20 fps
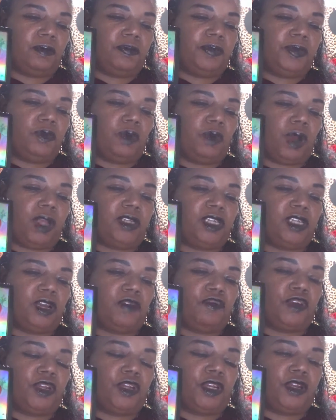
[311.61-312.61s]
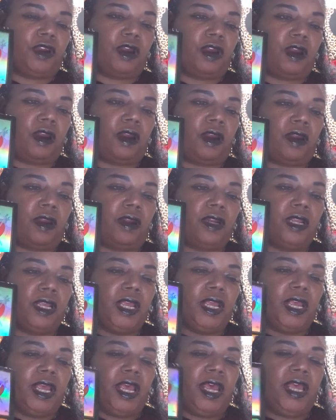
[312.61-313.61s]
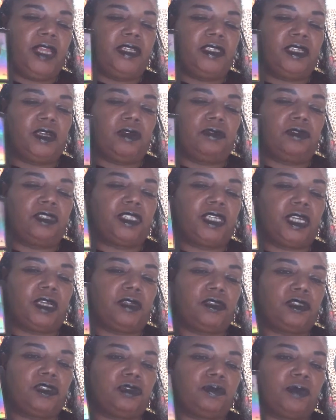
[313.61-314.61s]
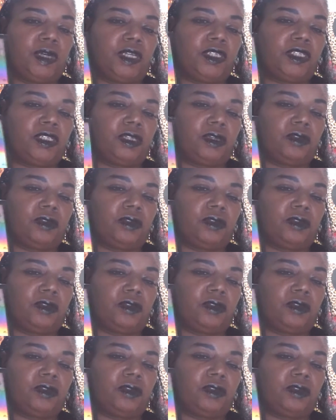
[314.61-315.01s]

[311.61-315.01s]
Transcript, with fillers: be watch out for your heart, and don't tell too much.